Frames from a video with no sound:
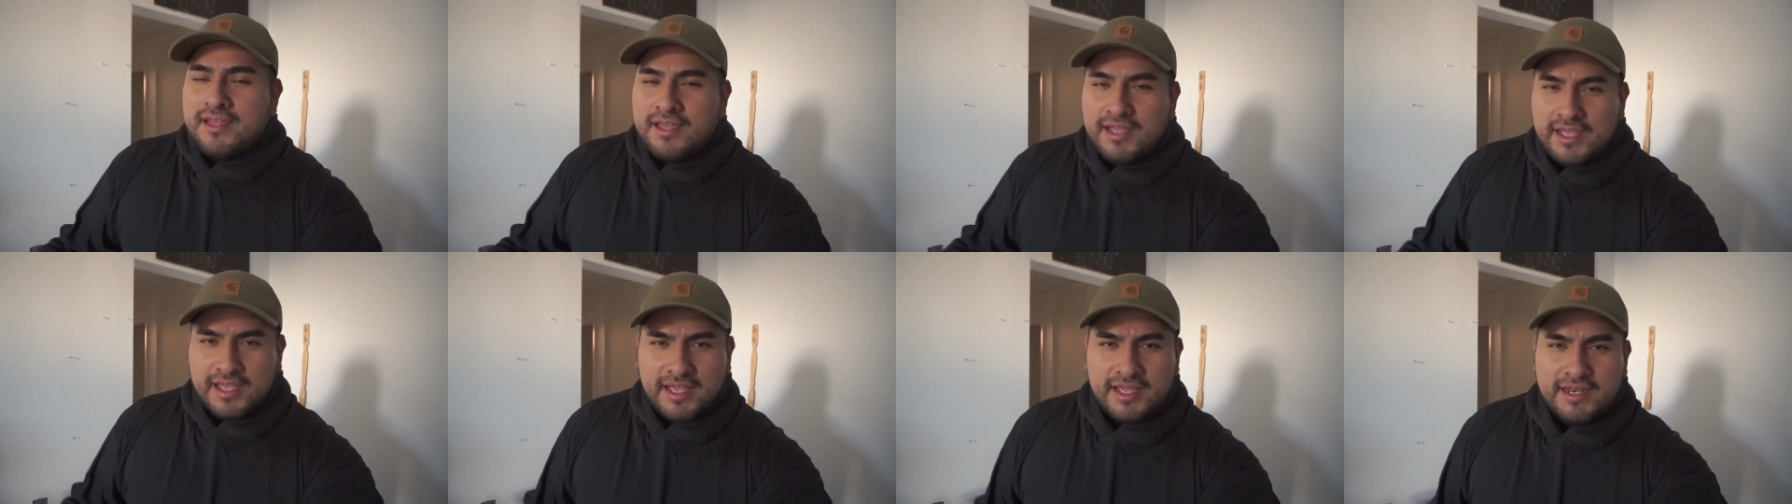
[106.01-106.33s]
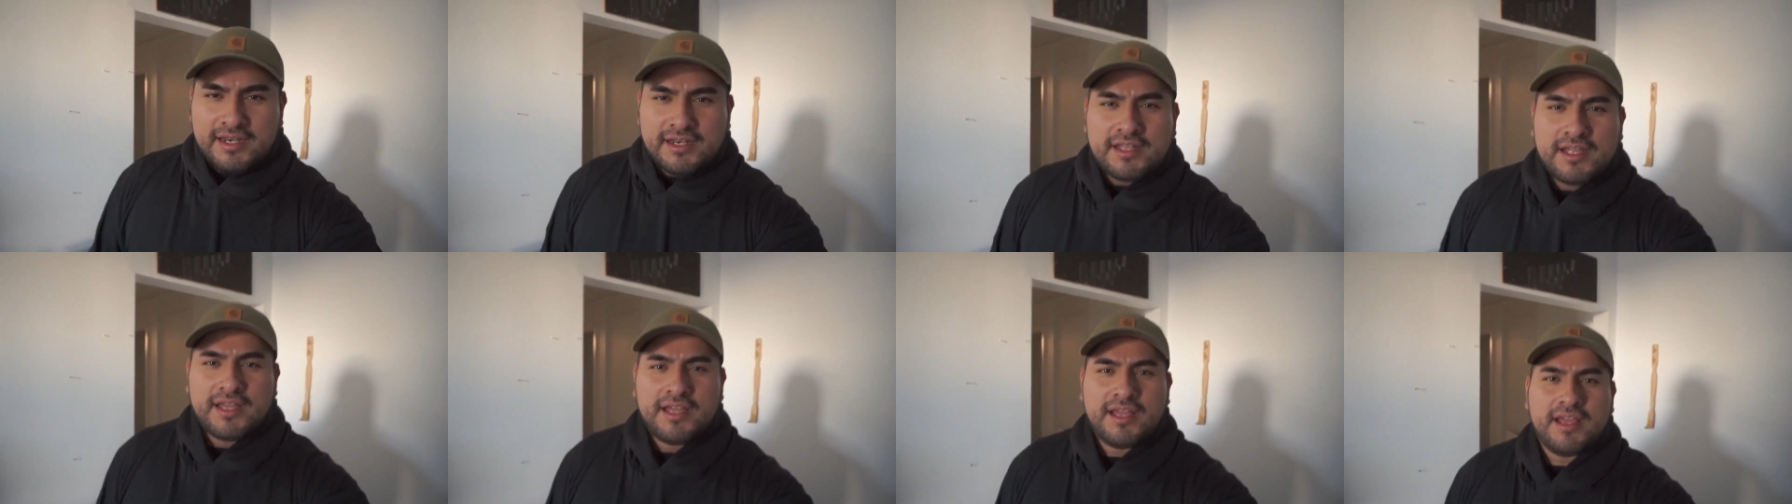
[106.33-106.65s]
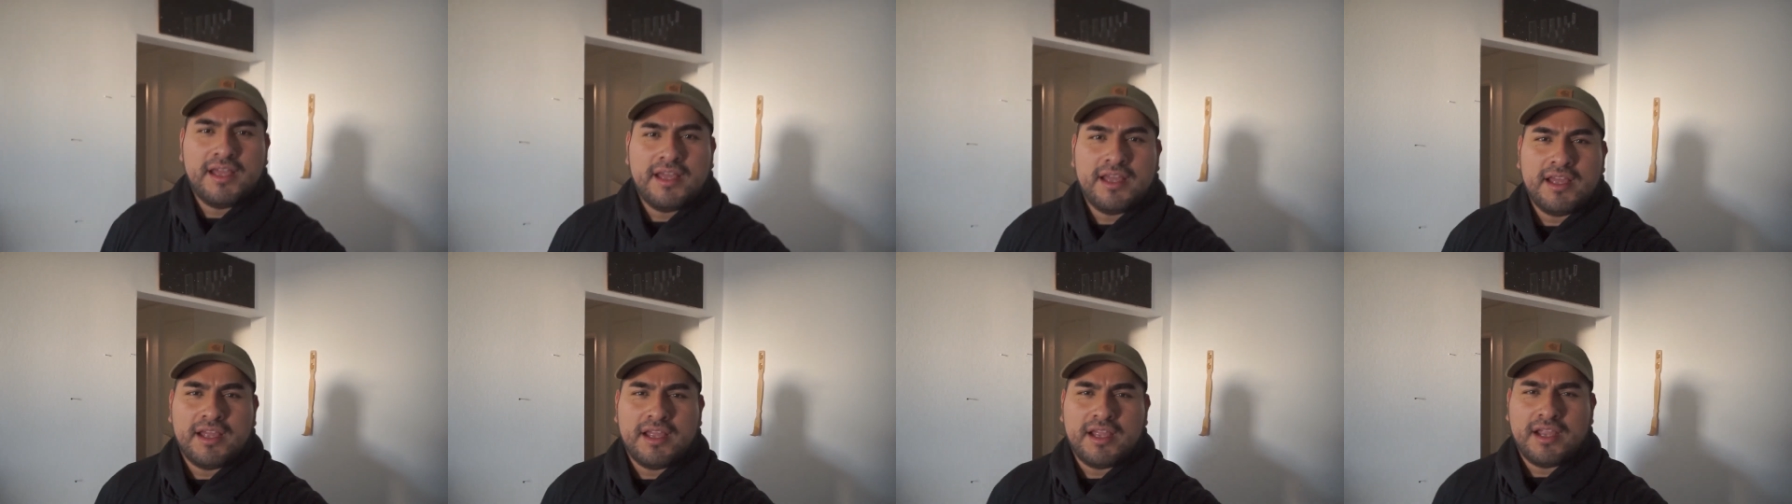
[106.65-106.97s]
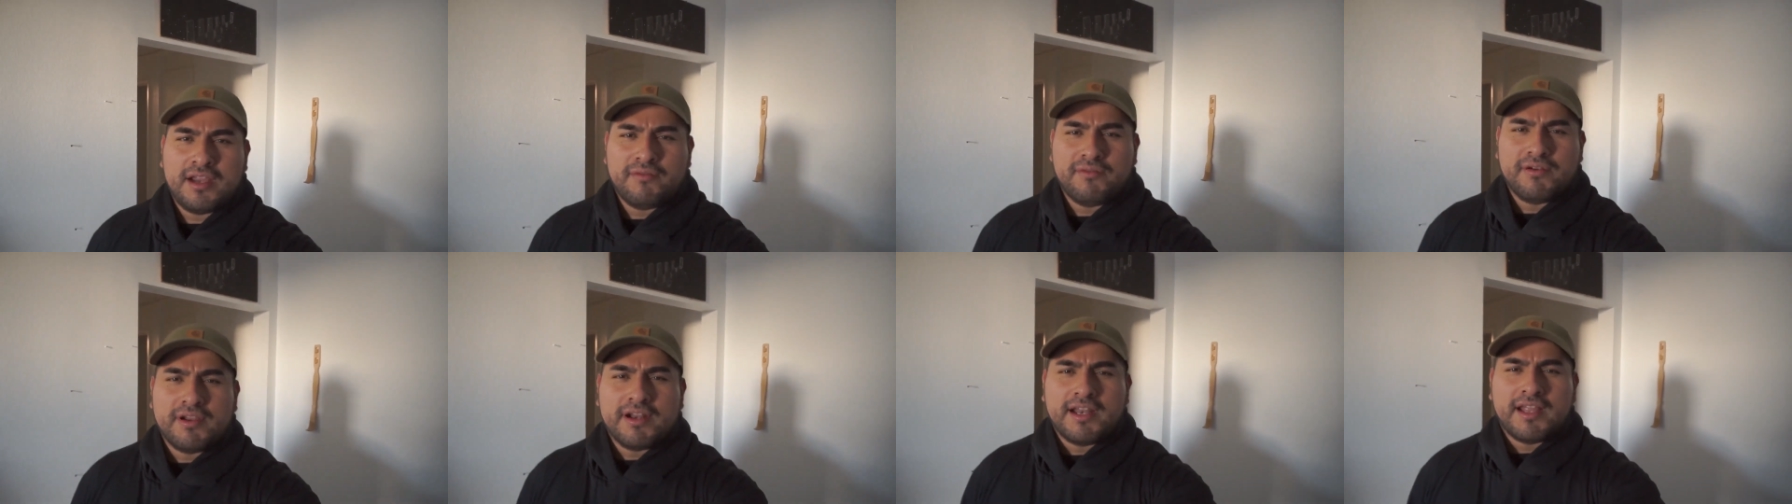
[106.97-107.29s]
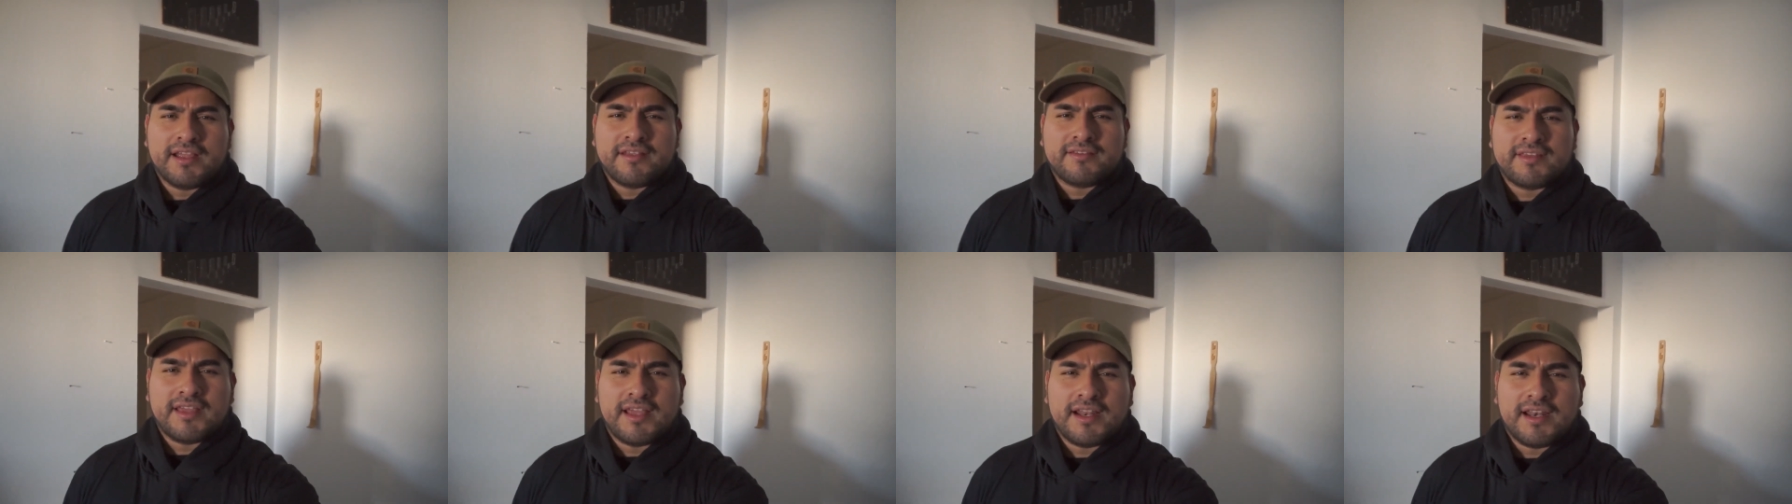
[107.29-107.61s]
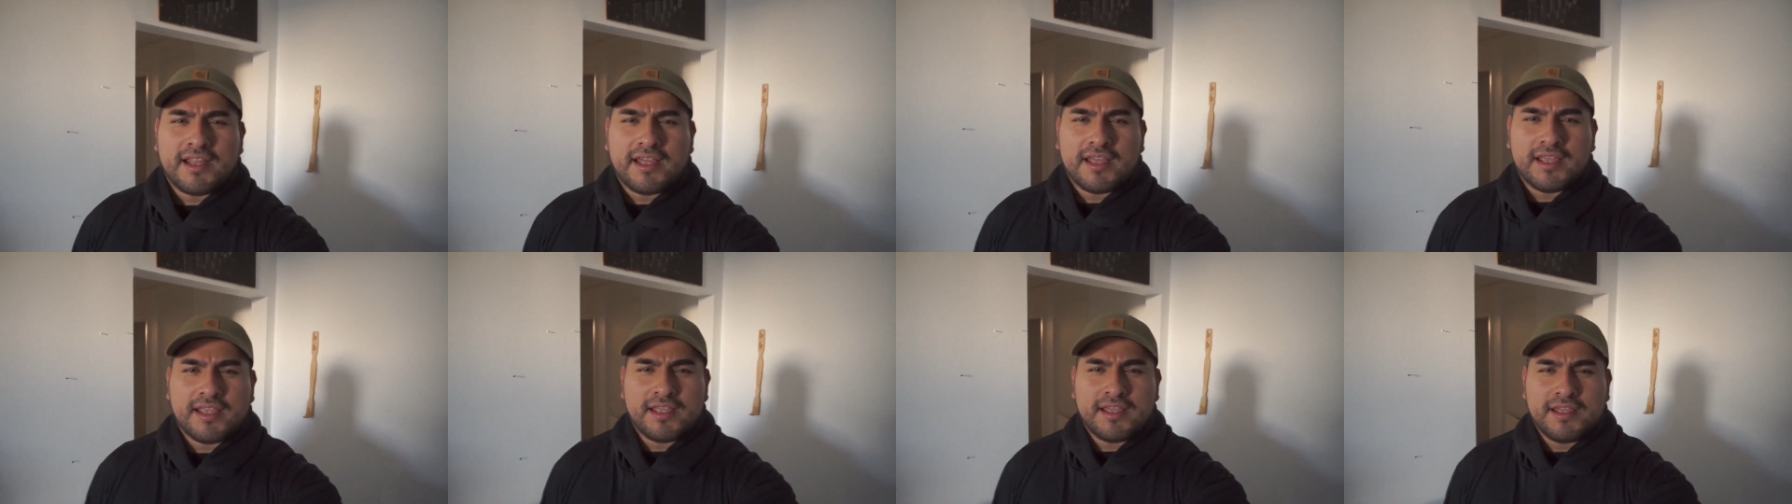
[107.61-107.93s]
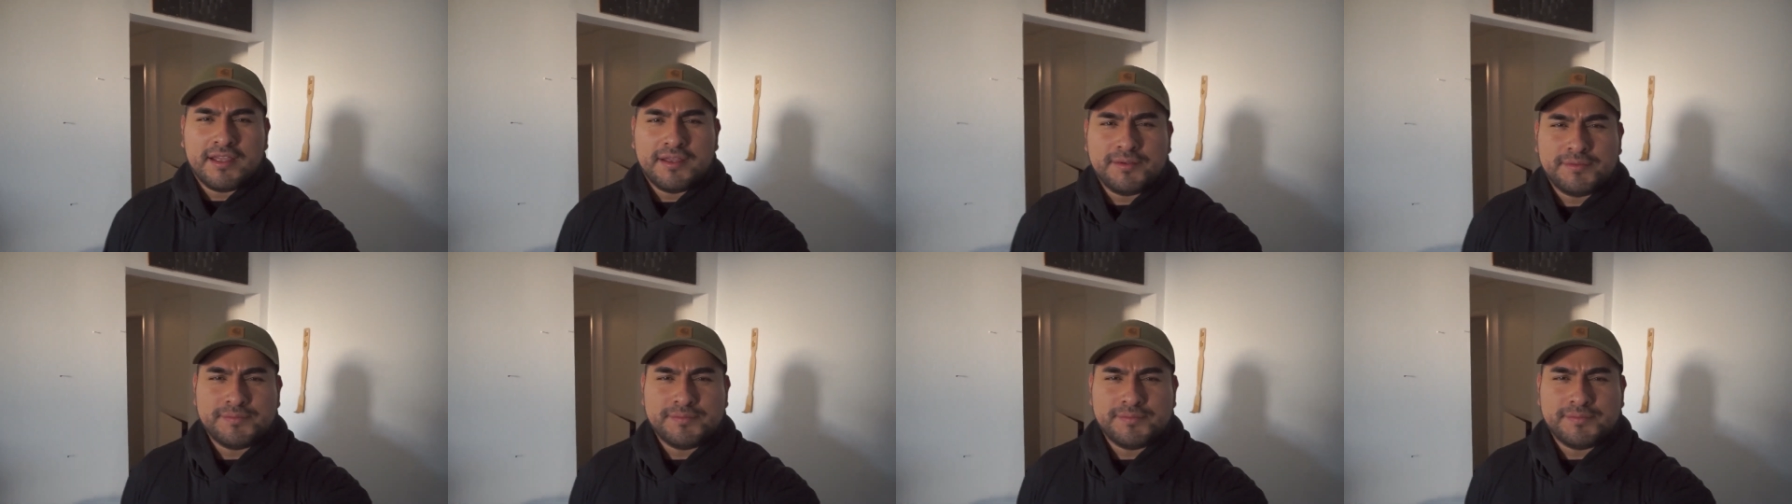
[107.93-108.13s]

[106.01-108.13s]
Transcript: and I realized that like